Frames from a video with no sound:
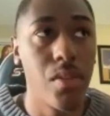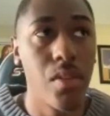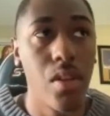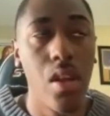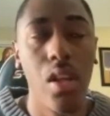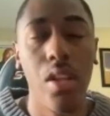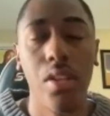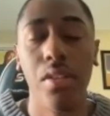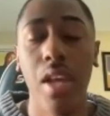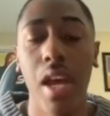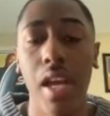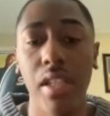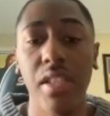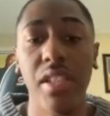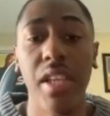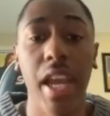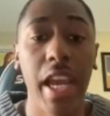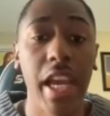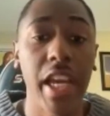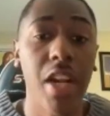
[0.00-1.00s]
then
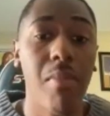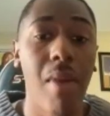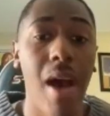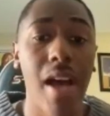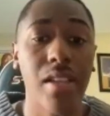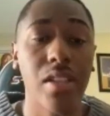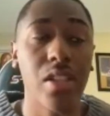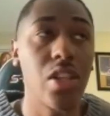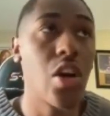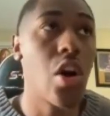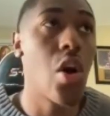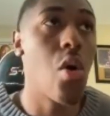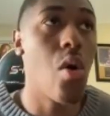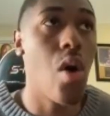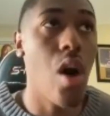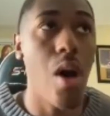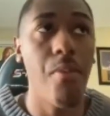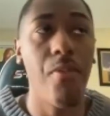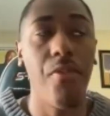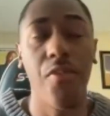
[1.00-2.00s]
Tatum has to go
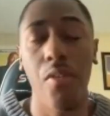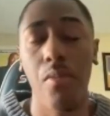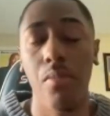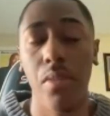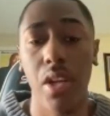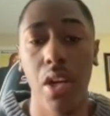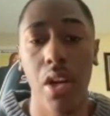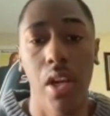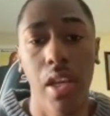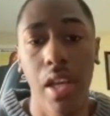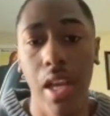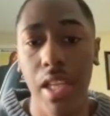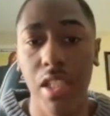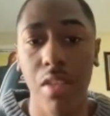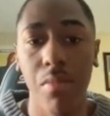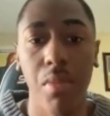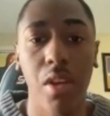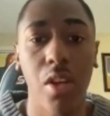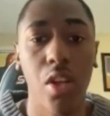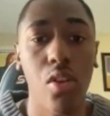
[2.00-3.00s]
up from there. He has to be
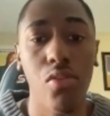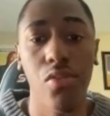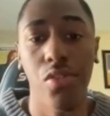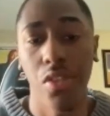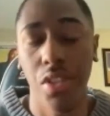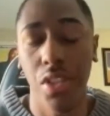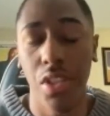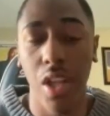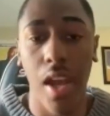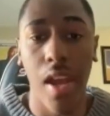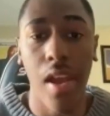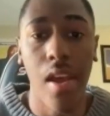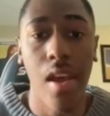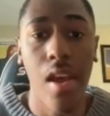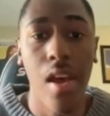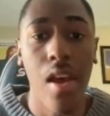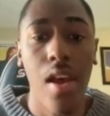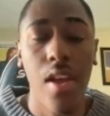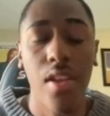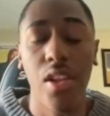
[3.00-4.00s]
closer to like
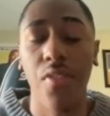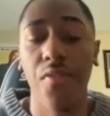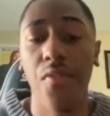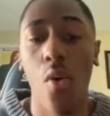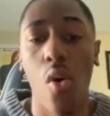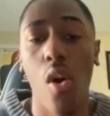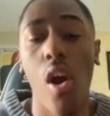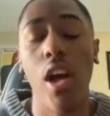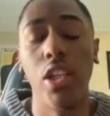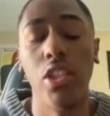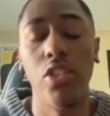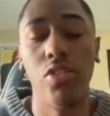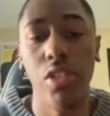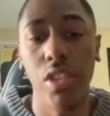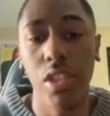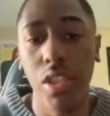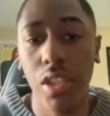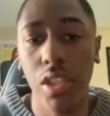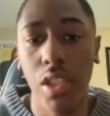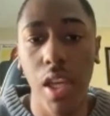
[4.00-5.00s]
the 400s.
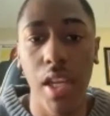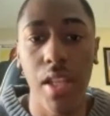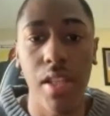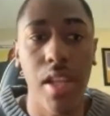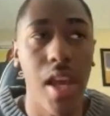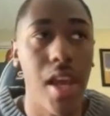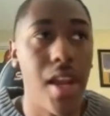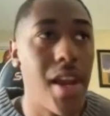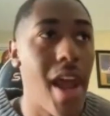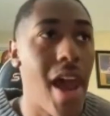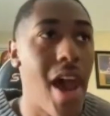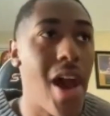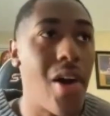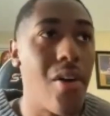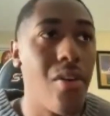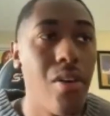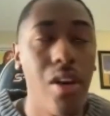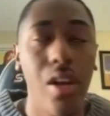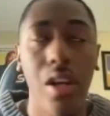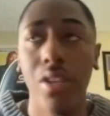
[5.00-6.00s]
And then now
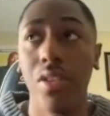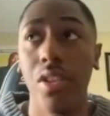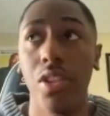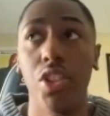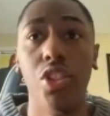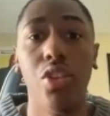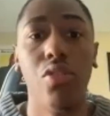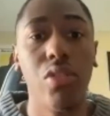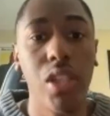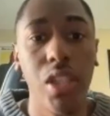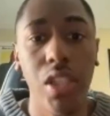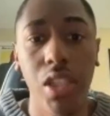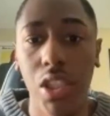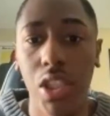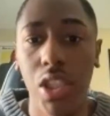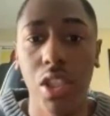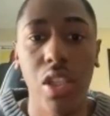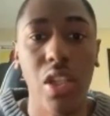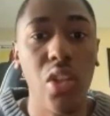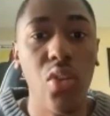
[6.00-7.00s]
the Jokic and the
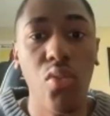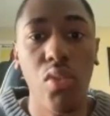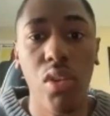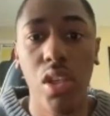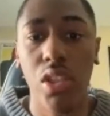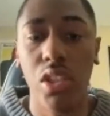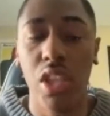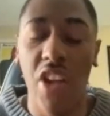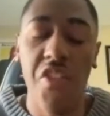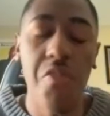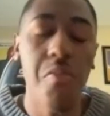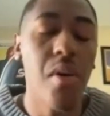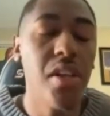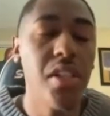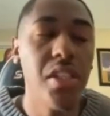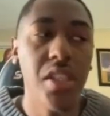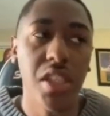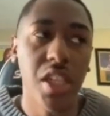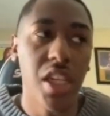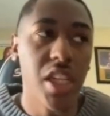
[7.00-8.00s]
Lucas, everybody's just
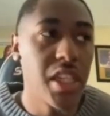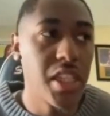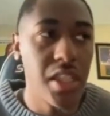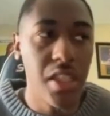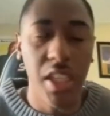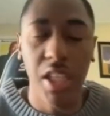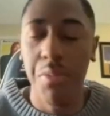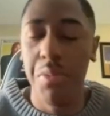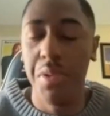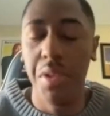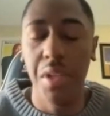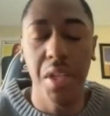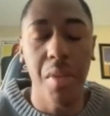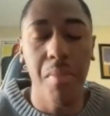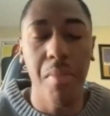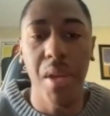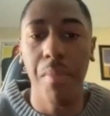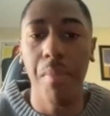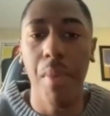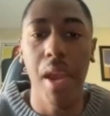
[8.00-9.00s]
going to keep seeing a big
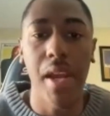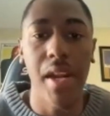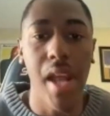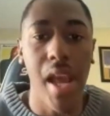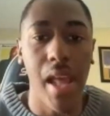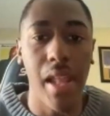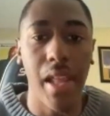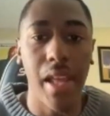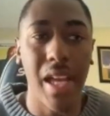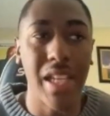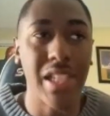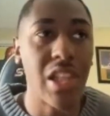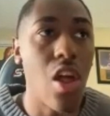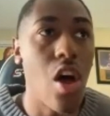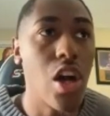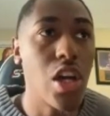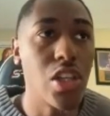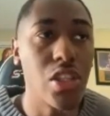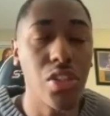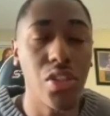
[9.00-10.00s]
payday. Like as long
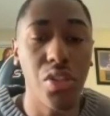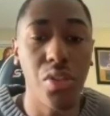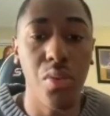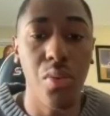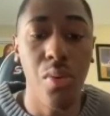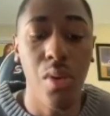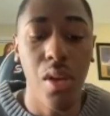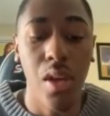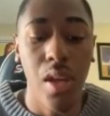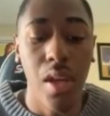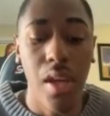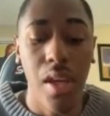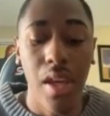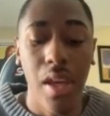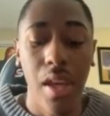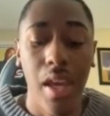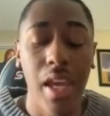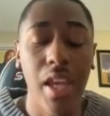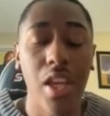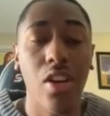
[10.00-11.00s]
as you hit
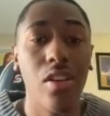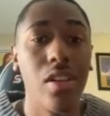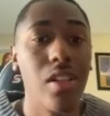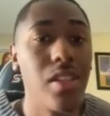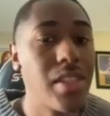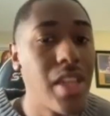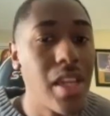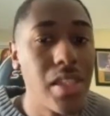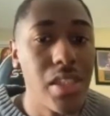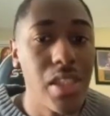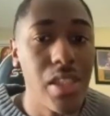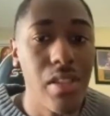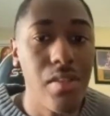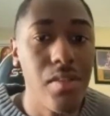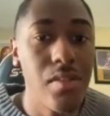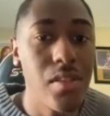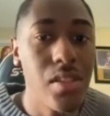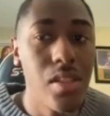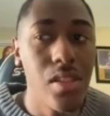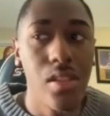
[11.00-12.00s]
your incentives,
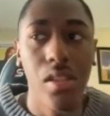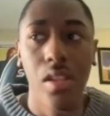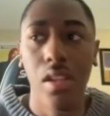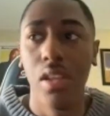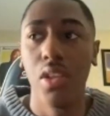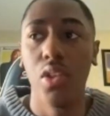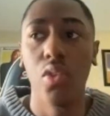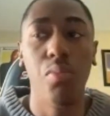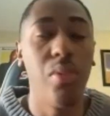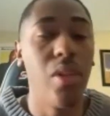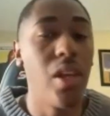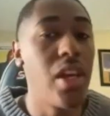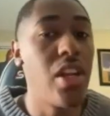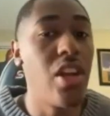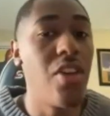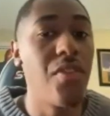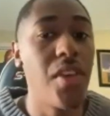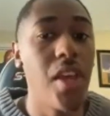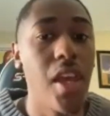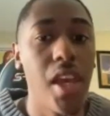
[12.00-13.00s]
you play enough
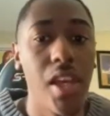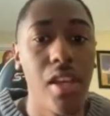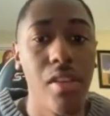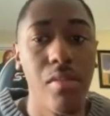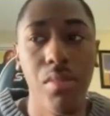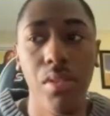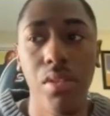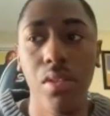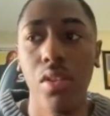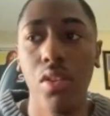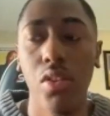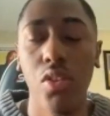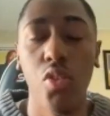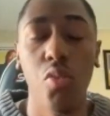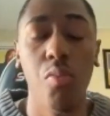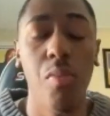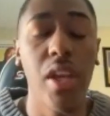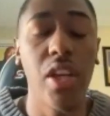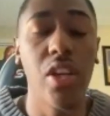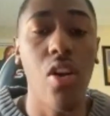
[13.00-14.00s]
games, you make
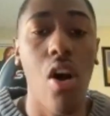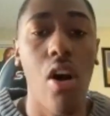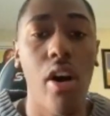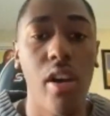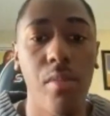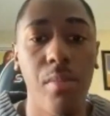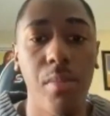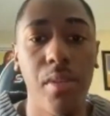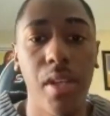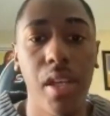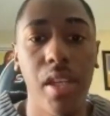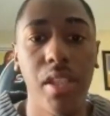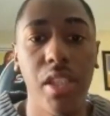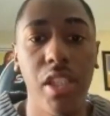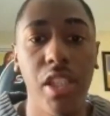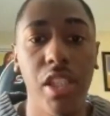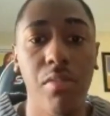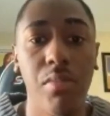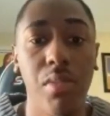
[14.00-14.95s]
your all NBA teams, and